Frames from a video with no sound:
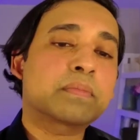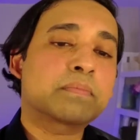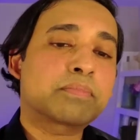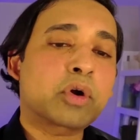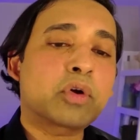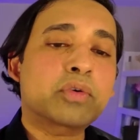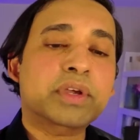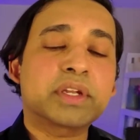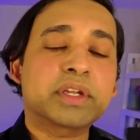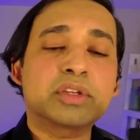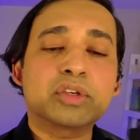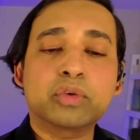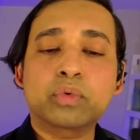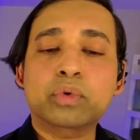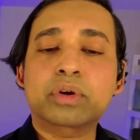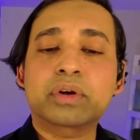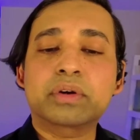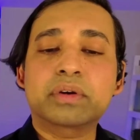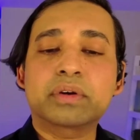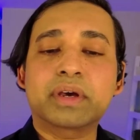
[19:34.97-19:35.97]
You weren't
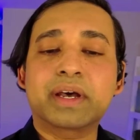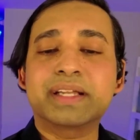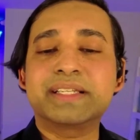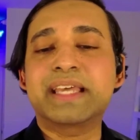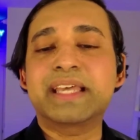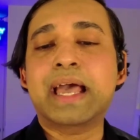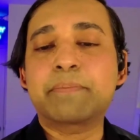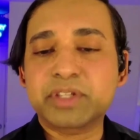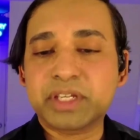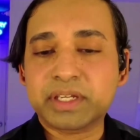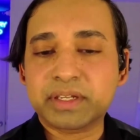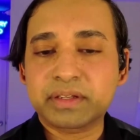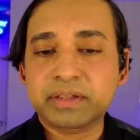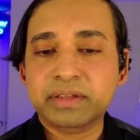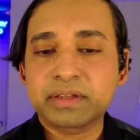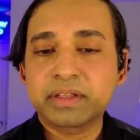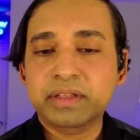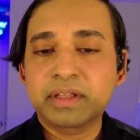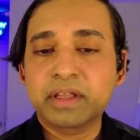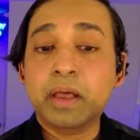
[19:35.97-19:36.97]
broken, you were
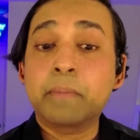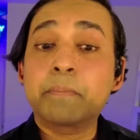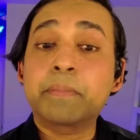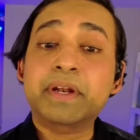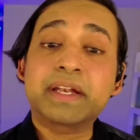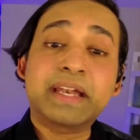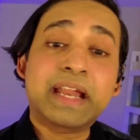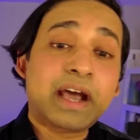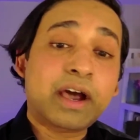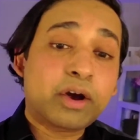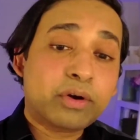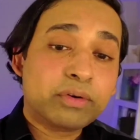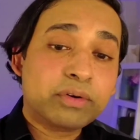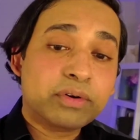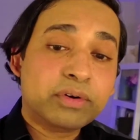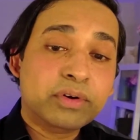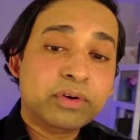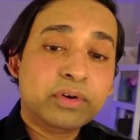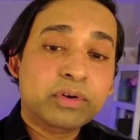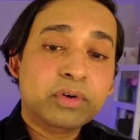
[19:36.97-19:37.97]
adapting. But
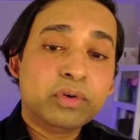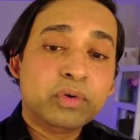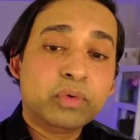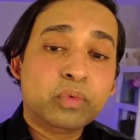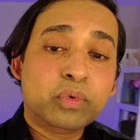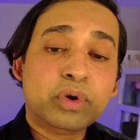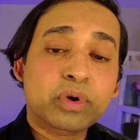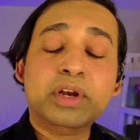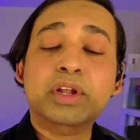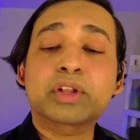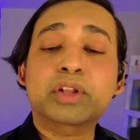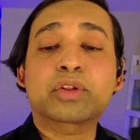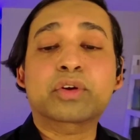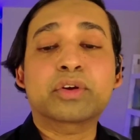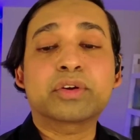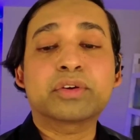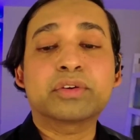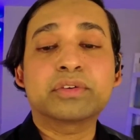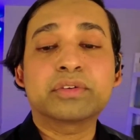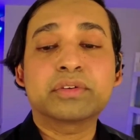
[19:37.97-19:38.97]
now we're
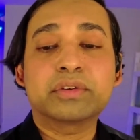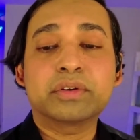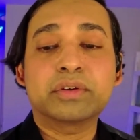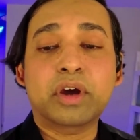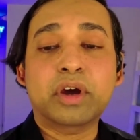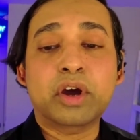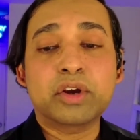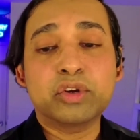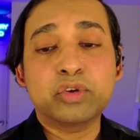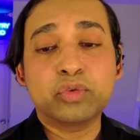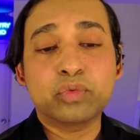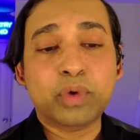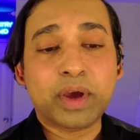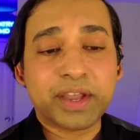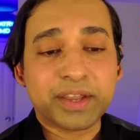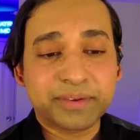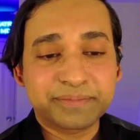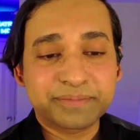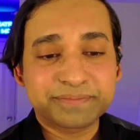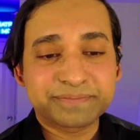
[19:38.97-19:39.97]
gonna learn a
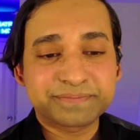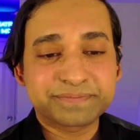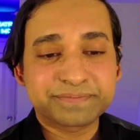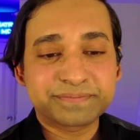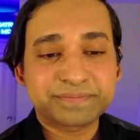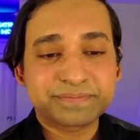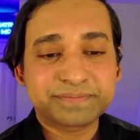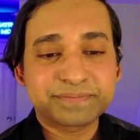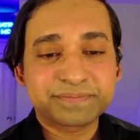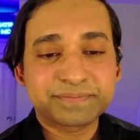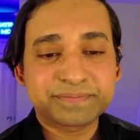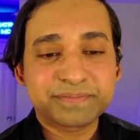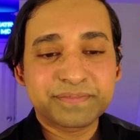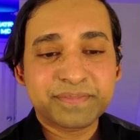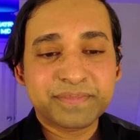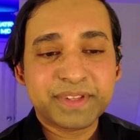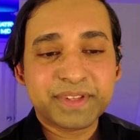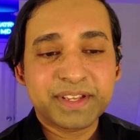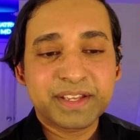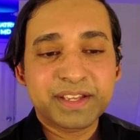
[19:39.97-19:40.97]
new way.
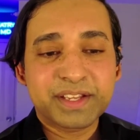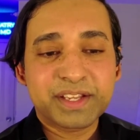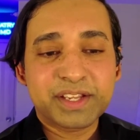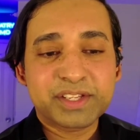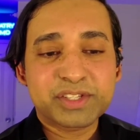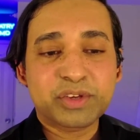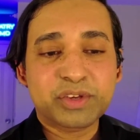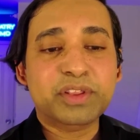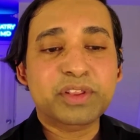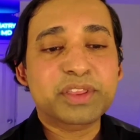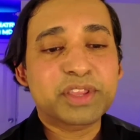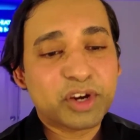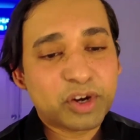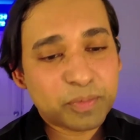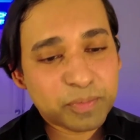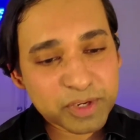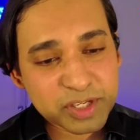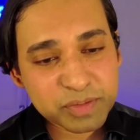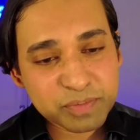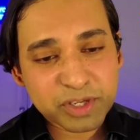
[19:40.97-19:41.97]
So
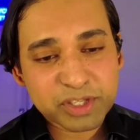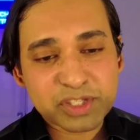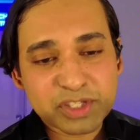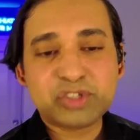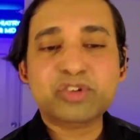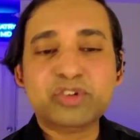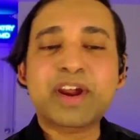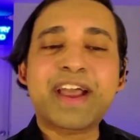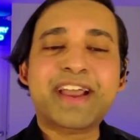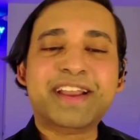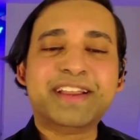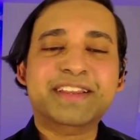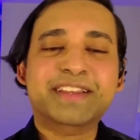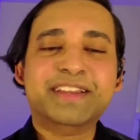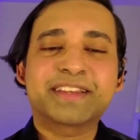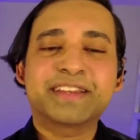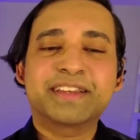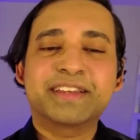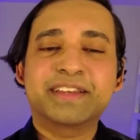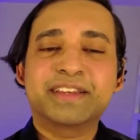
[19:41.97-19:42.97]
the therapist must
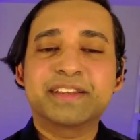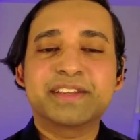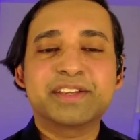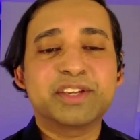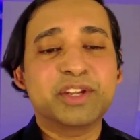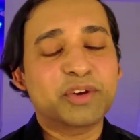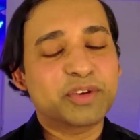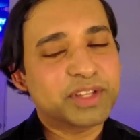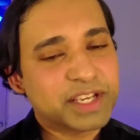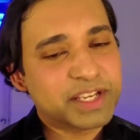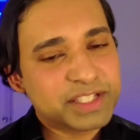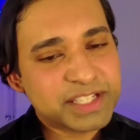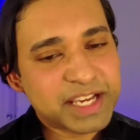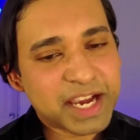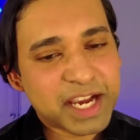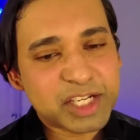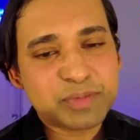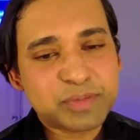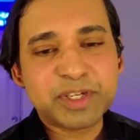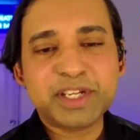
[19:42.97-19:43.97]
track,
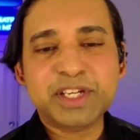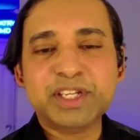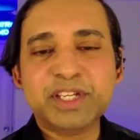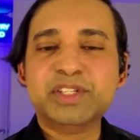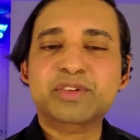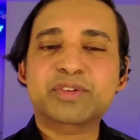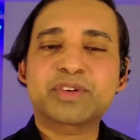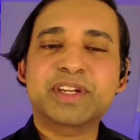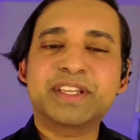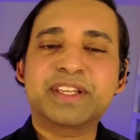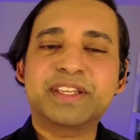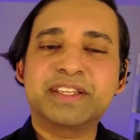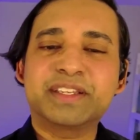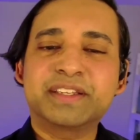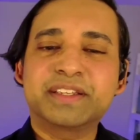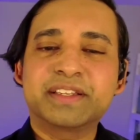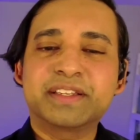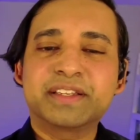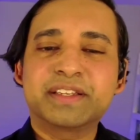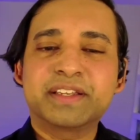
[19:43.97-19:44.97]
the attachment
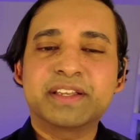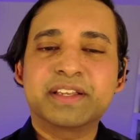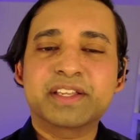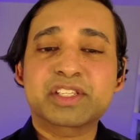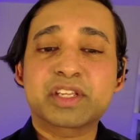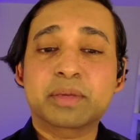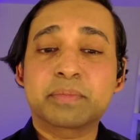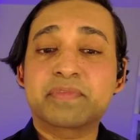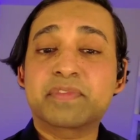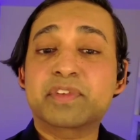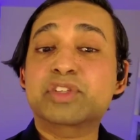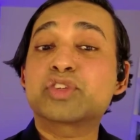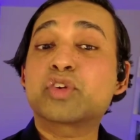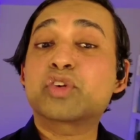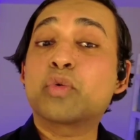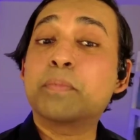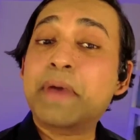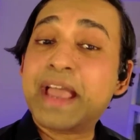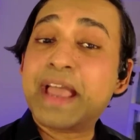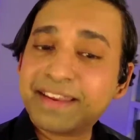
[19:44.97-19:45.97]
history, some
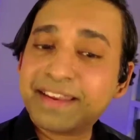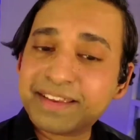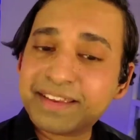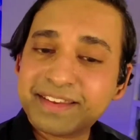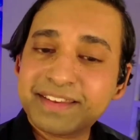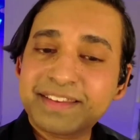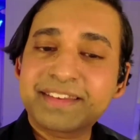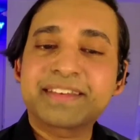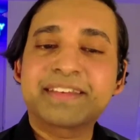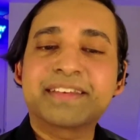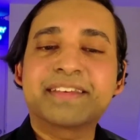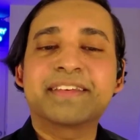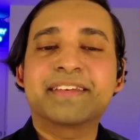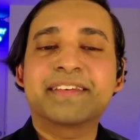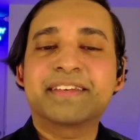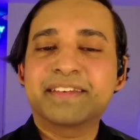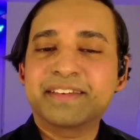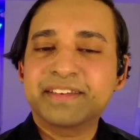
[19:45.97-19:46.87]
of the somatic,